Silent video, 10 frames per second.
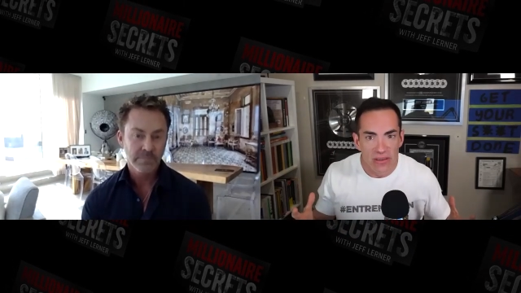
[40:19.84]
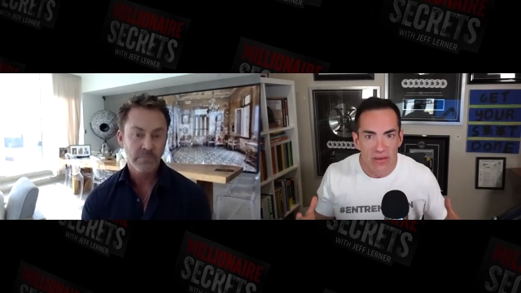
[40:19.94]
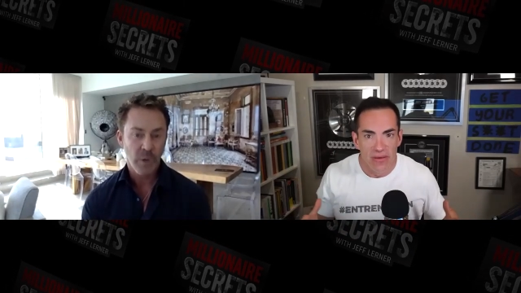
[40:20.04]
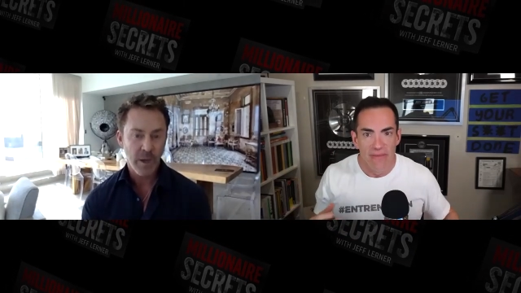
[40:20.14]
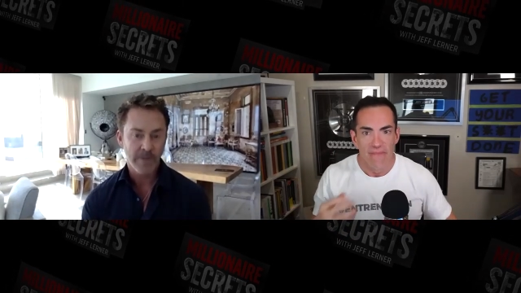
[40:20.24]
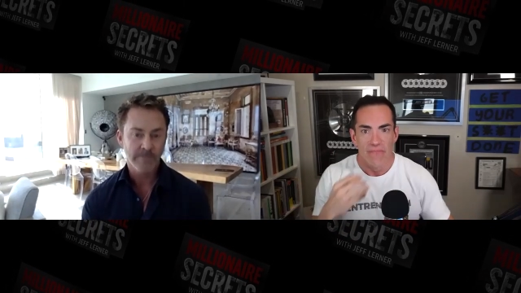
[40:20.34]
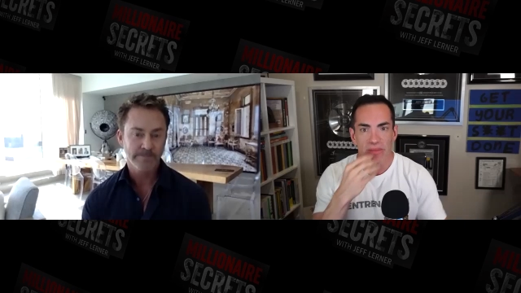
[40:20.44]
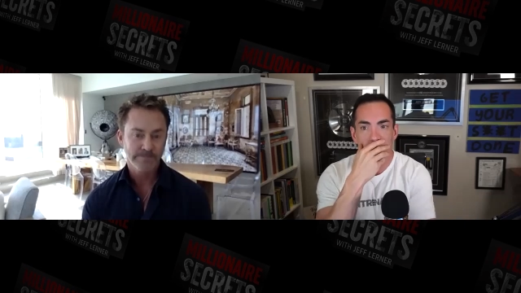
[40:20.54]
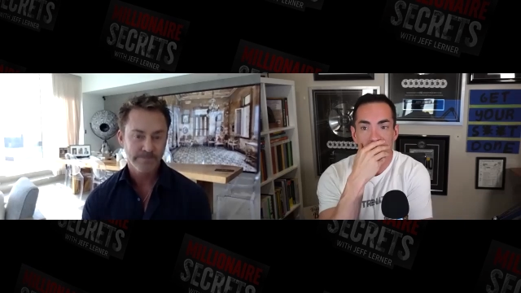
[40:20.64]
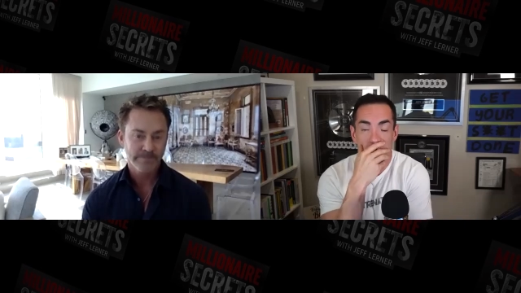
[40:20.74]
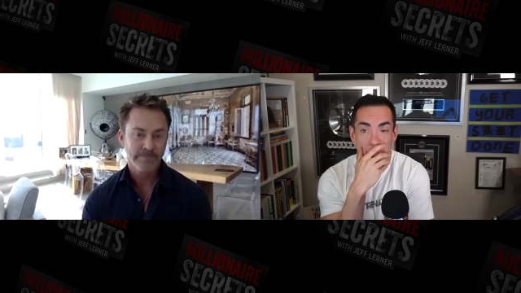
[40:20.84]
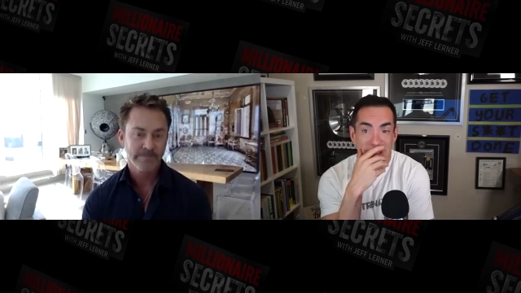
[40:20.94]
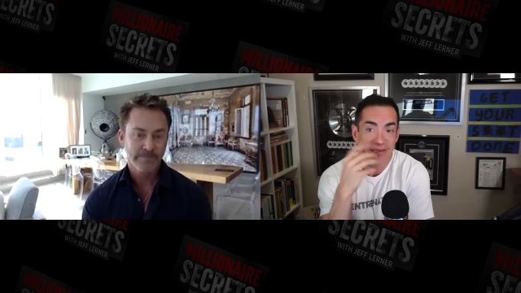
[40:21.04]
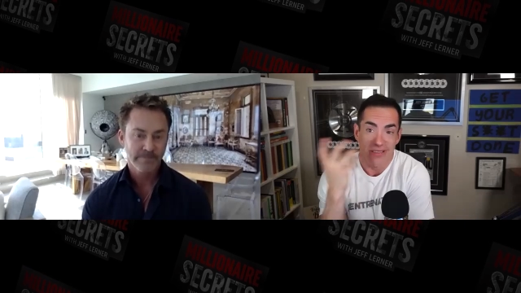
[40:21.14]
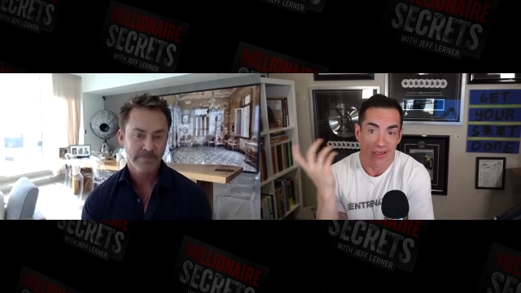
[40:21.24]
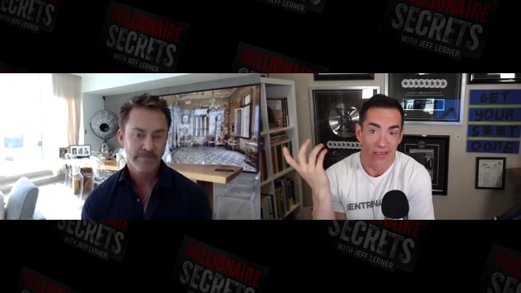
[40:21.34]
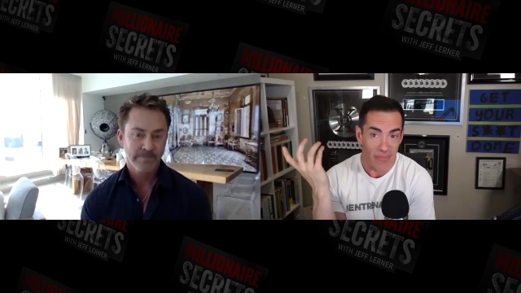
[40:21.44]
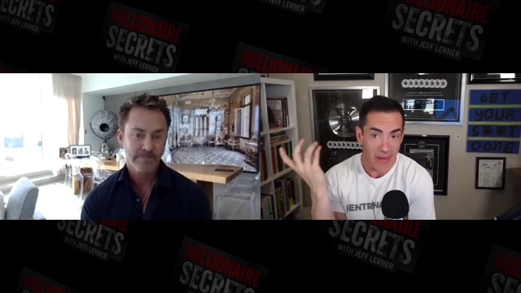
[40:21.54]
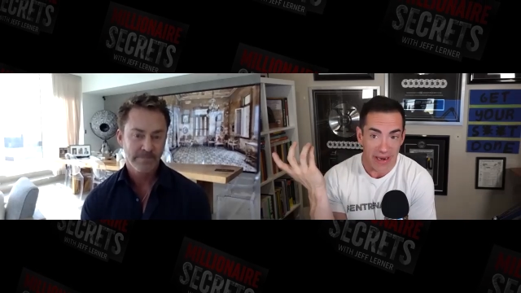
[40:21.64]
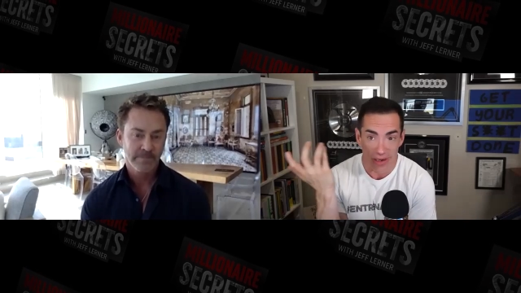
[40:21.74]
Speaker 1: right? That that are basically
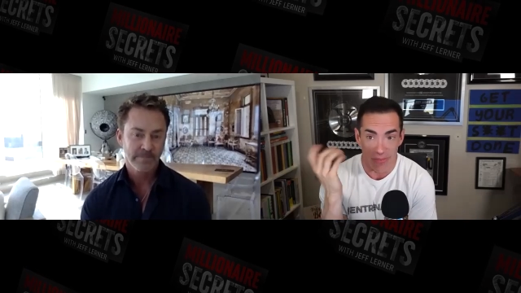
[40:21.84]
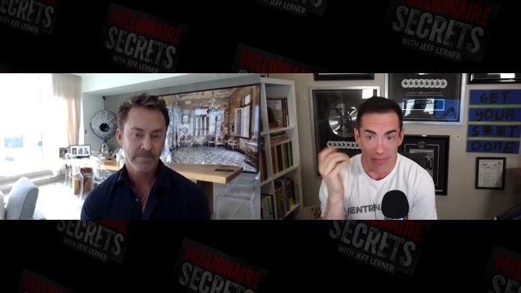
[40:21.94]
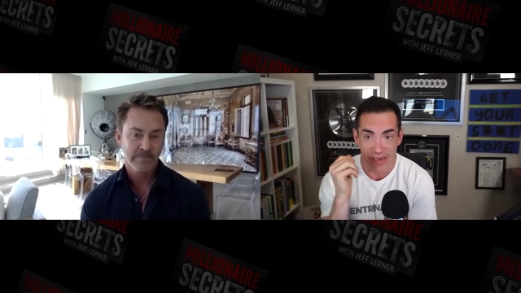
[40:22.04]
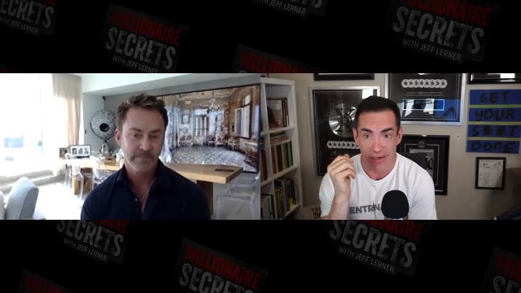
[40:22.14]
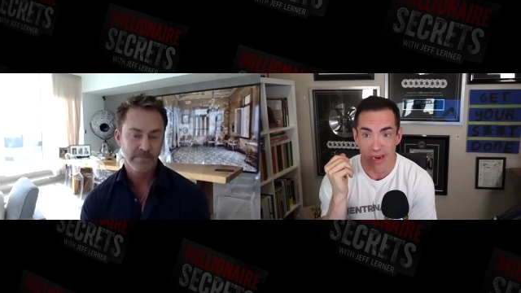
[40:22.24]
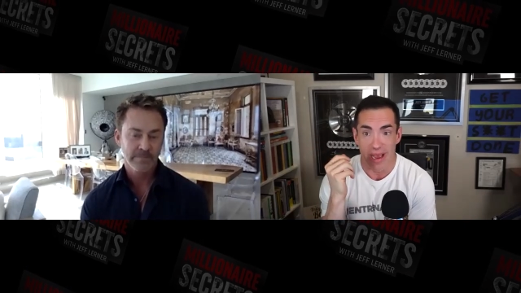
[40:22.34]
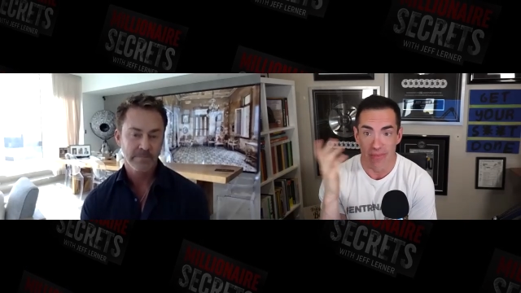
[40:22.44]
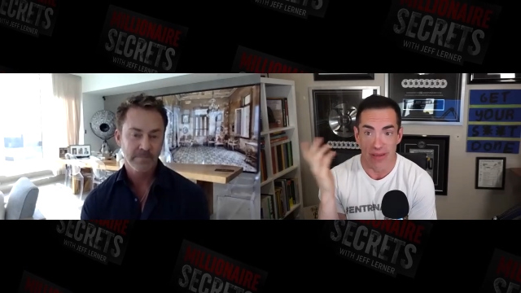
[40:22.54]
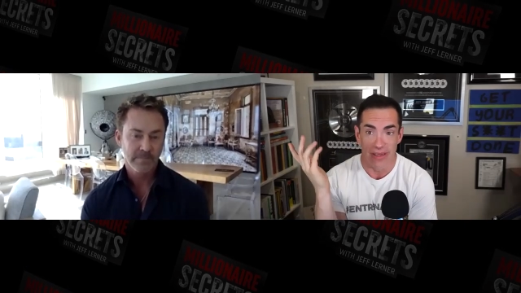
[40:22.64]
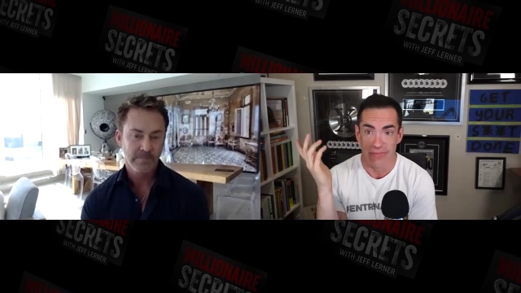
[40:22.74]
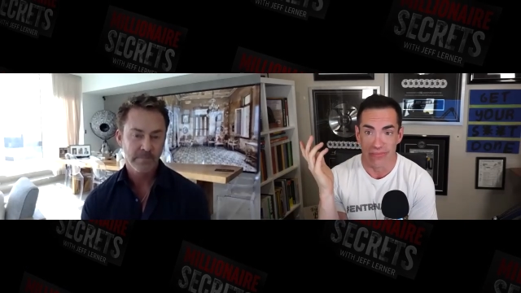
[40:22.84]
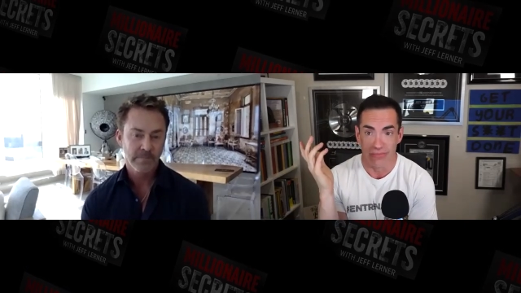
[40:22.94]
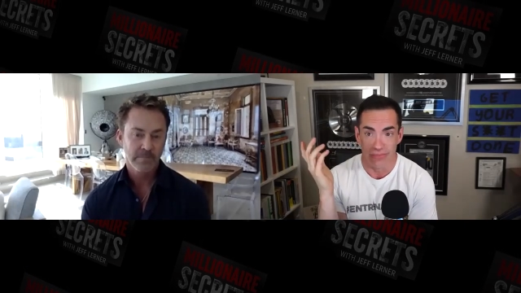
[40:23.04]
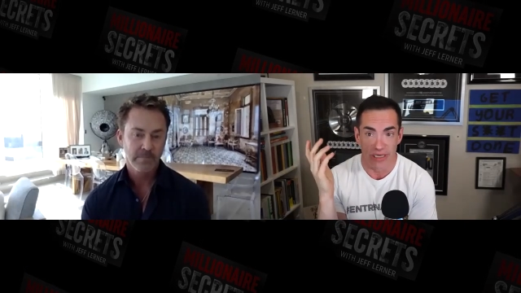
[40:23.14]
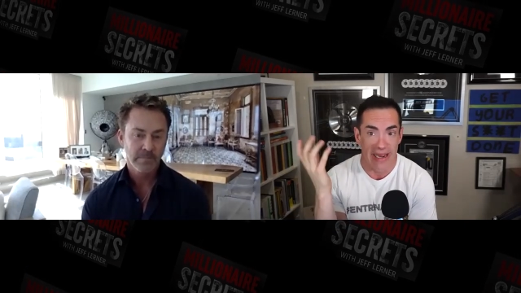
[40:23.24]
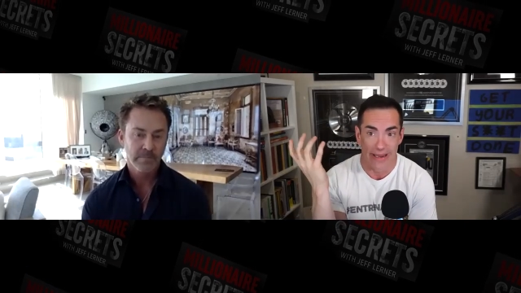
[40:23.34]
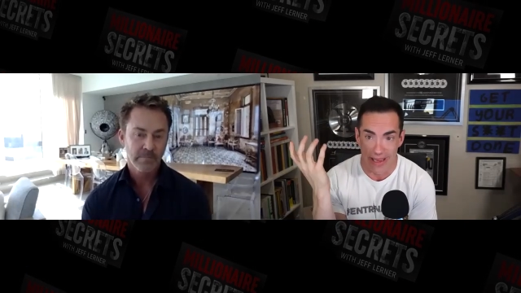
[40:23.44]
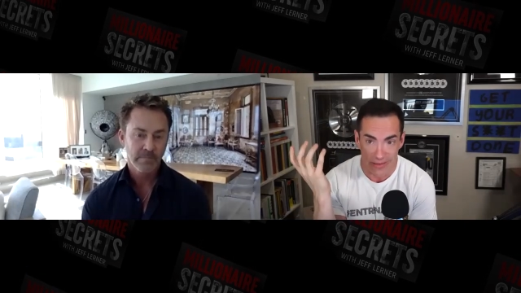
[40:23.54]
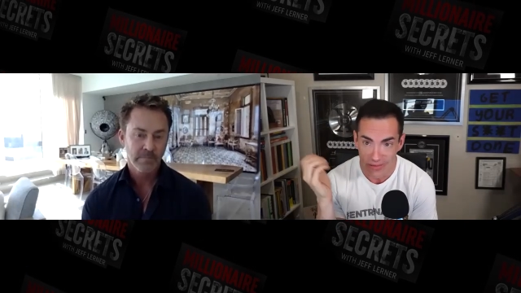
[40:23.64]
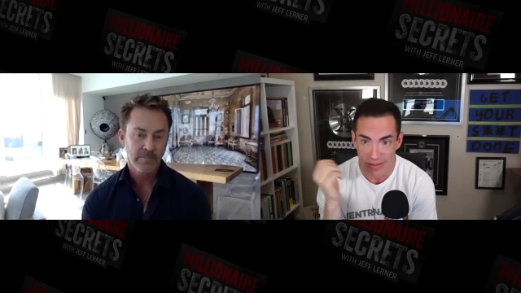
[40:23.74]
depending on me to not be a
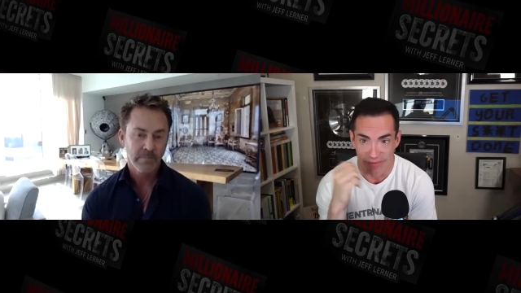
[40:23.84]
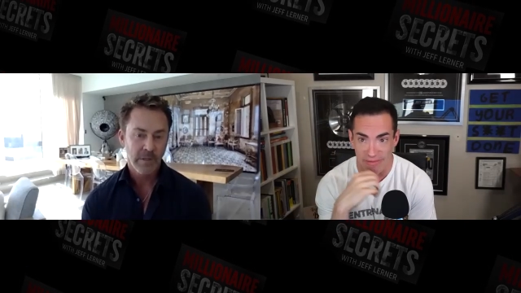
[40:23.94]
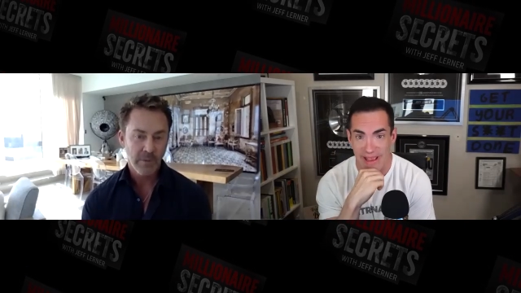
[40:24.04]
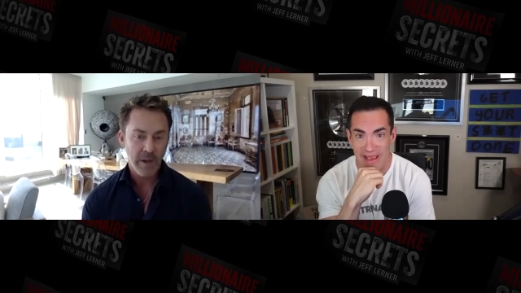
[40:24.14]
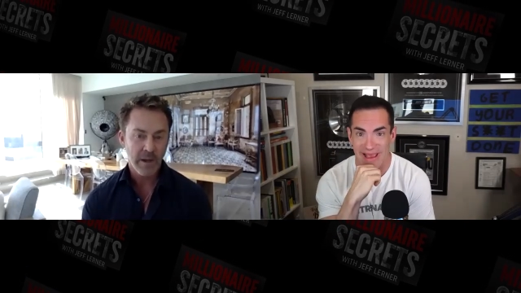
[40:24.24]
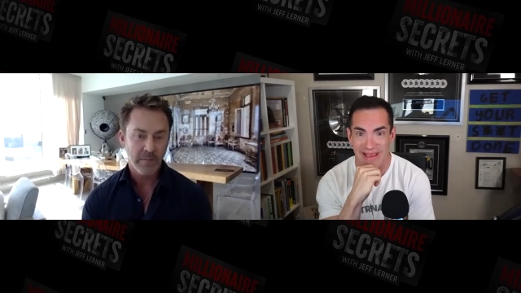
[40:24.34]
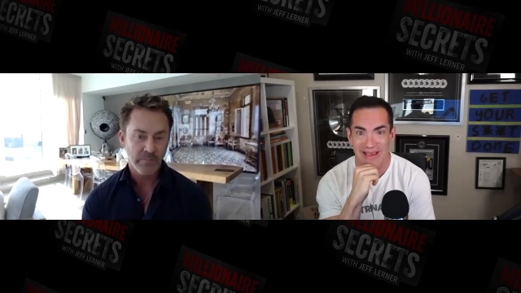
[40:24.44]
jackass every day,